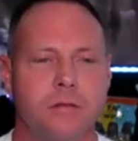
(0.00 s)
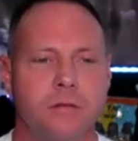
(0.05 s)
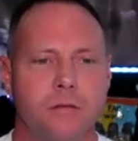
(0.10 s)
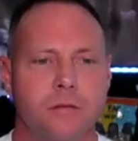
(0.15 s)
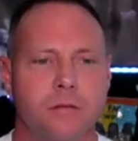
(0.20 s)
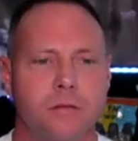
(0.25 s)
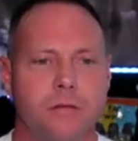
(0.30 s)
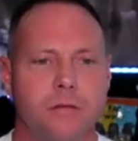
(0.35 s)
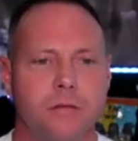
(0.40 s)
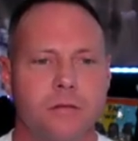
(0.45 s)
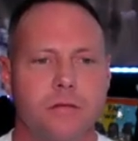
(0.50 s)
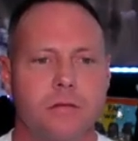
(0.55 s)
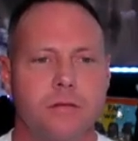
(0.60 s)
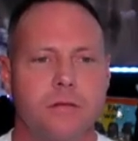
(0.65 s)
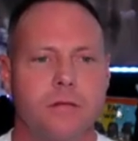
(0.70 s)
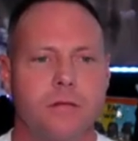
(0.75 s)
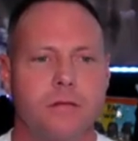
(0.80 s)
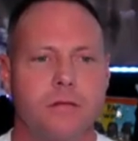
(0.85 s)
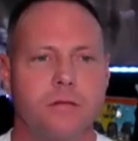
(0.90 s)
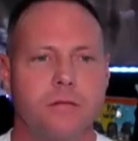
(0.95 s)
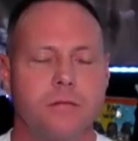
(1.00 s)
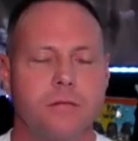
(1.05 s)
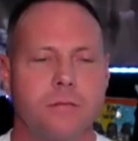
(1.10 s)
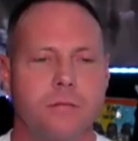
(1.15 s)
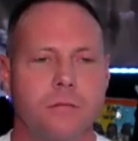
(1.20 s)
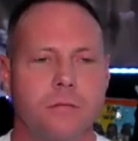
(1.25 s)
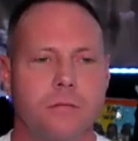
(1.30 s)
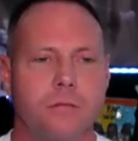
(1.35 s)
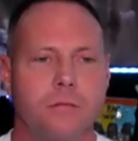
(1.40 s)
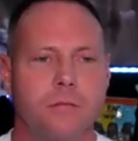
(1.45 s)

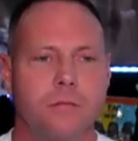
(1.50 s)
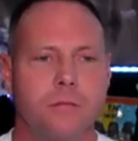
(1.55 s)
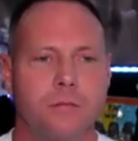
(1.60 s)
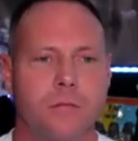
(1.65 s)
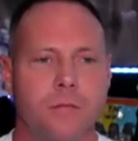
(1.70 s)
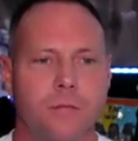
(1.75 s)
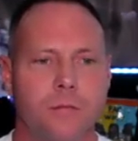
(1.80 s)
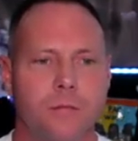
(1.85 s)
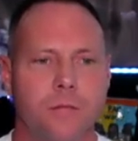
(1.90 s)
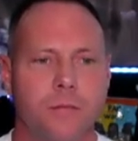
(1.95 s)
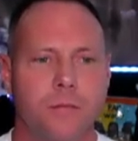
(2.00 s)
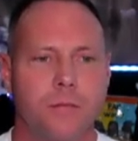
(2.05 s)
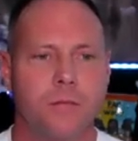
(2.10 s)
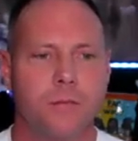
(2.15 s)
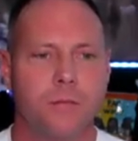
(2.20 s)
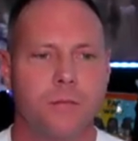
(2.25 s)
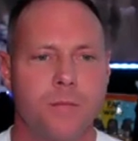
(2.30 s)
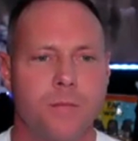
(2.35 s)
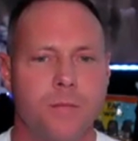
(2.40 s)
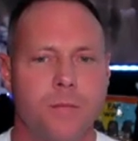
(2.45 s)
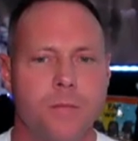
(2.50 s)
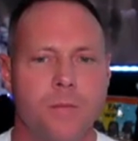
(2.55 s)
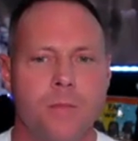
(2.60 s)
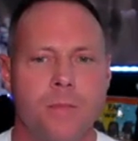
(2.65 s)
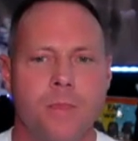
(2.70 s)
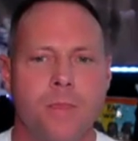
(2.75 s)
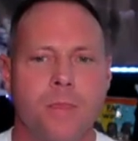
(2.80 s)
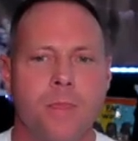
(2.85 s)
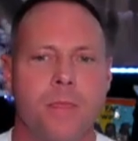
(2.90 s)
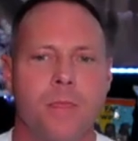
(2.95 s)

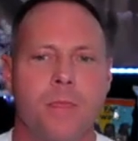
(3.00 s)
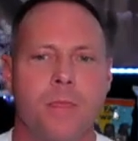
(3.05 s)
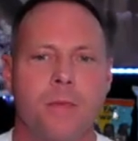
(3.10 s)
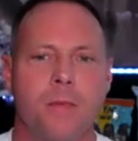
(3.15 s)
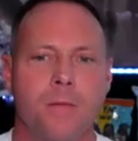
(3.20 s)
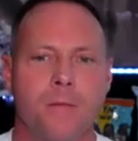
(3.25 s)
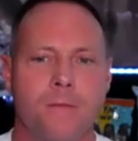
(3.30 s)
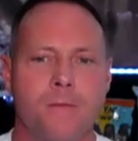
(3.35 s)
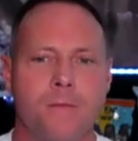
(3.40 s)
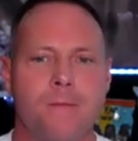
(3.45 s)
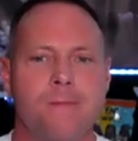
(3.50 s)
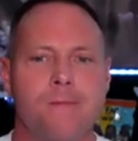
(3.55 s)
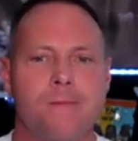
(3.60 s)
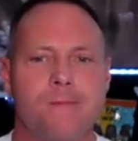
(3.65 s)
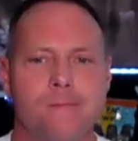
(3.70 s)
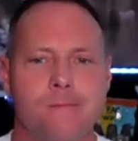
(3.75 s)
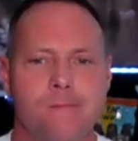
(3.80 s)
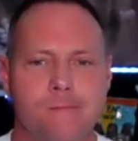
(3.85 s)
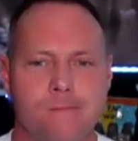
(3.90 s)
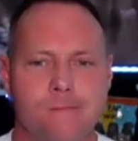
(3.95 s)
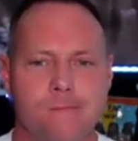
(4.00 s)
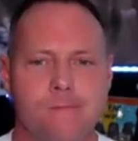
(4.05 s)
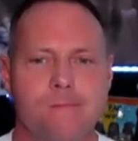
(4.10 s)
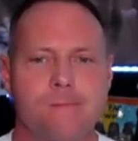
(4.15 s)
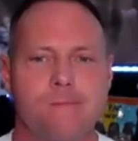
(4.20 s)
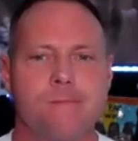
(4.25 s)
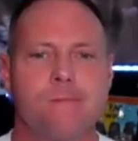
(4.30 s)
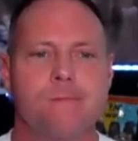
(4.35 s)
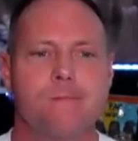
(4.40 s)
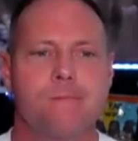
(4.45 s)

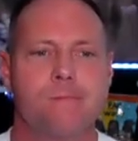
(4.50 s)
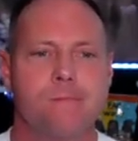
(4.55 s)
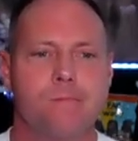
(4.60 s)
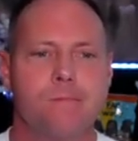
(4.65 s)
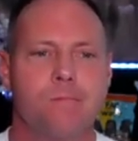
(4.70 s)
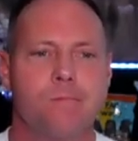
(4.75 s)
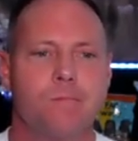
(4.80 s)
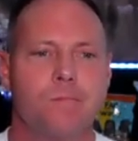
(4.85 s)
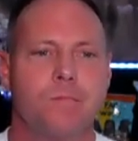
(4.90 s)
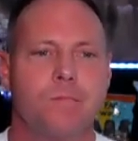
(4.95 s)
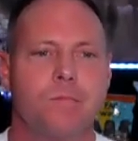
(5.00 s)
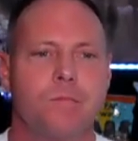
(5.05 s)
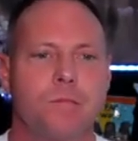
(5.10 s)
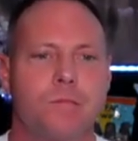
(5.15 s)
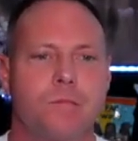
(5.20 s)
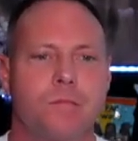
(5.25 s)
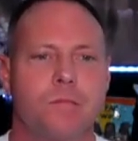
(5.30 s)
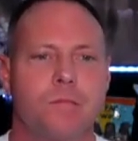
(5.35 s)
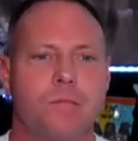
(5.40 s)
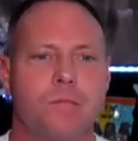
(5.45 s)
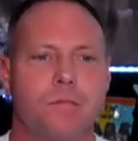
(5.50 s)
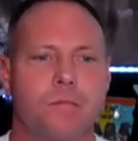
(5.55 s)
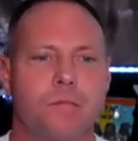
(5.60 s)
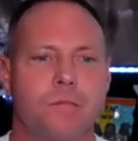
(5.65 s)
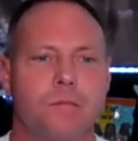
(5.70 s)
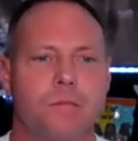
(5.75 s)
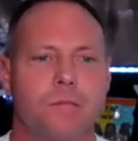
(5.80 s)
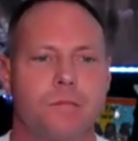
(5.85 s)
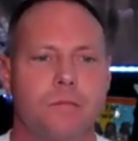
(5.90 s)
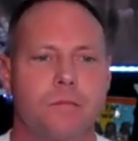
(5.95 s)

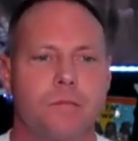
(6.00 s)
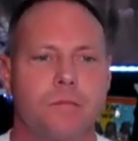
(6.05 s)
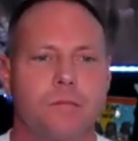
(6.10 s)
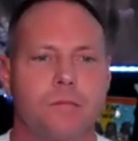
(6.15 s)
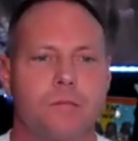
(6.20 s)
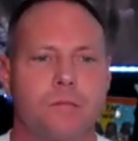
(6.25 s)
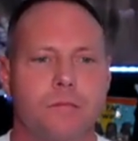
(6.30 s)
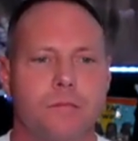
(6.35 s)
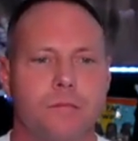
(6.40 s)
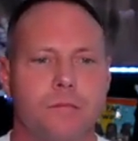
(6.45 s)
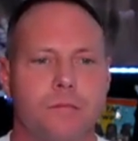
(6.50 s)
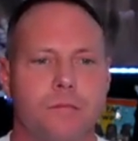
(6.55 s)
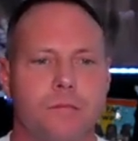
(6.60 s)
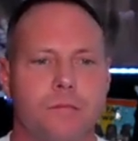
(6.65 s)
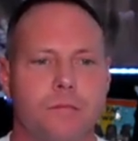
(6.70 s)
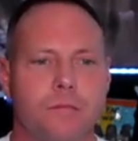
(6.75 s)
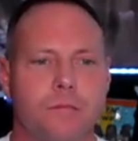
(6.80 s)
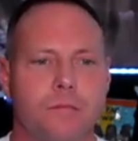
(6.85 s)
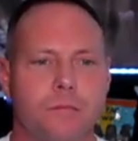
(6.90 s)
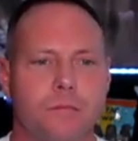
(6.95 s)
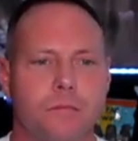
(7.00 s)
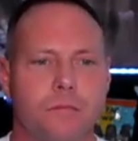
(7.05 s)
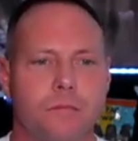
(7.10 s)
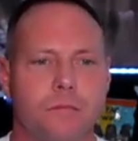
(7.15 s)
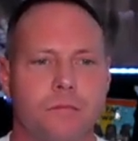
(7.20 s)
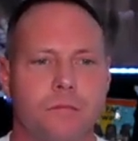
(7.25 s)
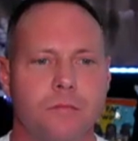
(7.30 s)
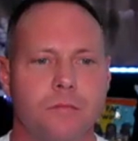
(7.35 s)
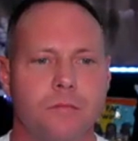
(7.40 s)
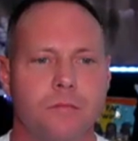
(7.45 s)

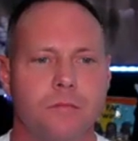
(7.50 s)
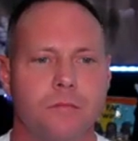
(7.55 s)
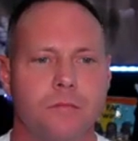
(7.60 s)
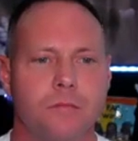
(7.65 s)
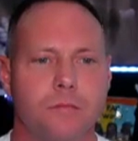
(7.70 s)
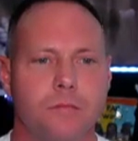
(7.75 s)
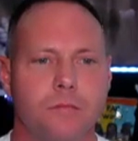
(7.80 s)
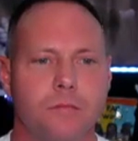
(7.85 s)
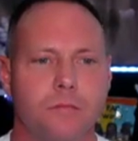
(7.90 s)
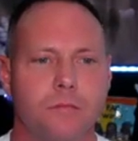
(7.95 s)
The person shown says nothing.